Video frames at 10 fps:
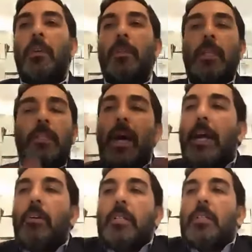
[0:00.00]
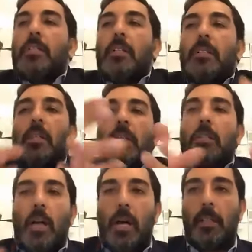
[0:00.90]
The entire existence is
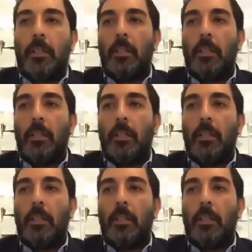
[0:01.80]
God.